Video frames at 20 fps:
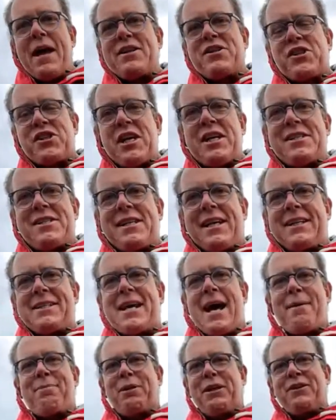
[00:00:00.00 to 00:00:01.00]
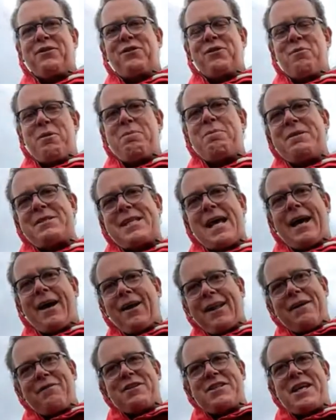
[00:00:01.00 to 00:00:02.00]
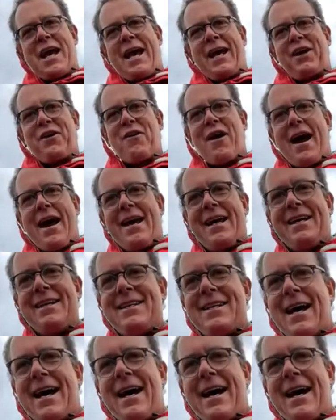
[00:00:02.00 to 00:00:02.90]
seasick tablets. And we'd be saying, I'll have a Tanqueray